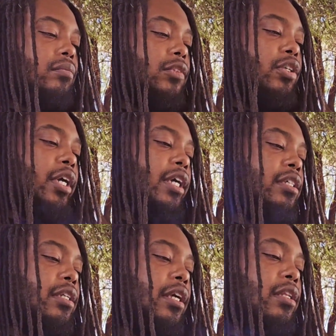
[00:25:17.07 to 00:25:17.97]
And here's
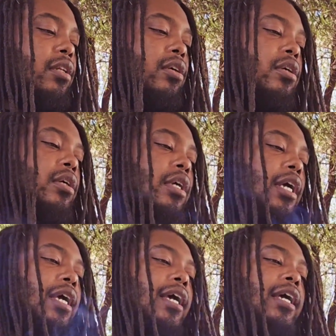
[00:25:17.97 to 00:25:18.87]
another law.
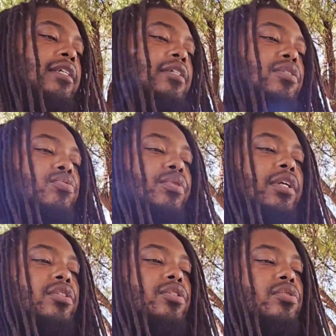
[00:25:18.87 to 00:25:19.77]
Exodus
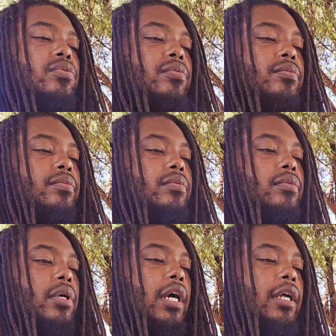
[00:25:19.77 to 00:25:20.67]
22.
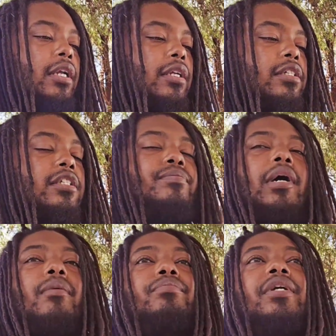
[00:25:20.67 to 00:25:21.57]
All right, and this is
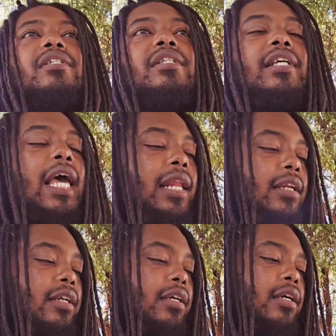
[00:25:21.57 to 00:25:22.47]
about bestiality.
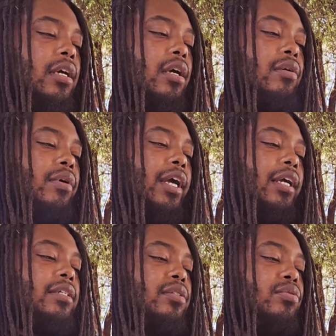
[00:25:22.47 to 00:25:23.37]
Right,
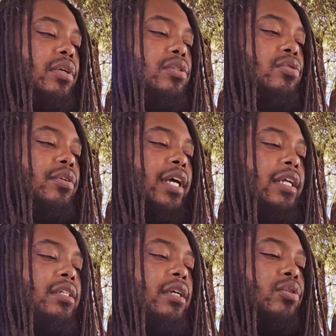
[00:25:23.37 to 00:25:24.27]
Exodus 22 and
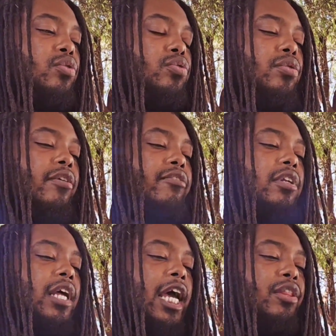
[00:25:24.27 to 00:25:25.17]
19. Whosoever
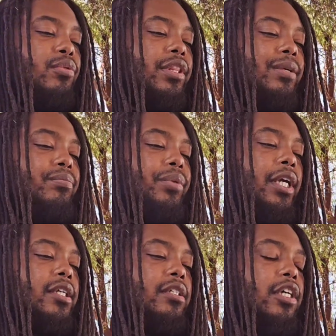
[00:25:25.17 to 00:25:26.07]
lieth with the
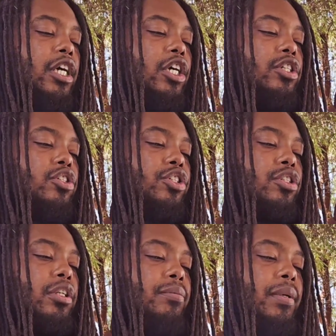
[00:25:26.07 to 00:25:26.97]
beast shall
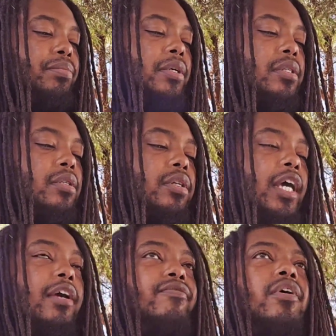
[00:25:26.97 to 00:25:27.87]
surely be put to death.
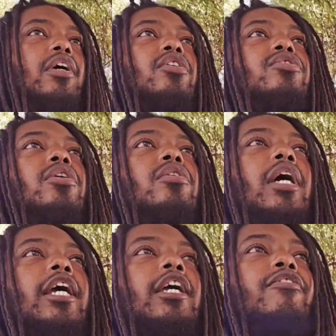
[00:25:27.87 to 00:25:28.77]
So,
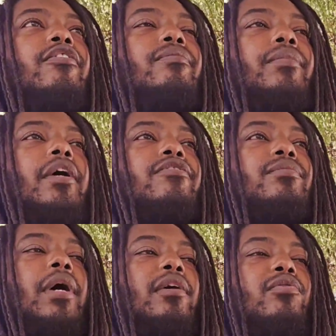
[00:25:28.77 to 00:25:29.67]
like, if
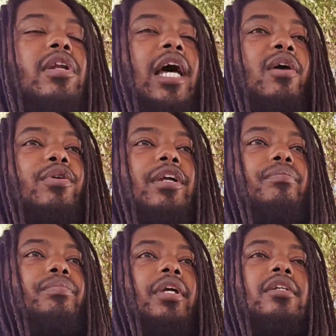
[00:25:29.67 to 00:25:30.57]
somebody will lie with a
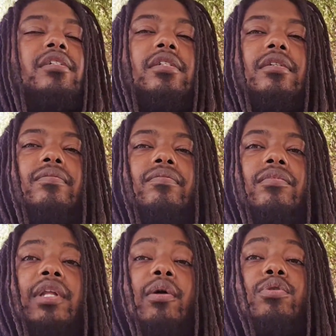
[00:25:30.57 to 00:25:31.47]
beast,
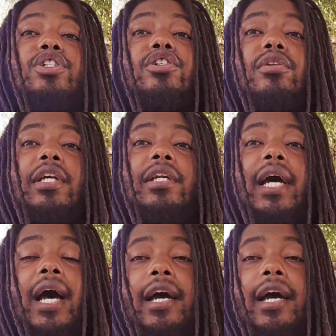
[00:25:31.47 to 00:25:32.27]
they would surely die.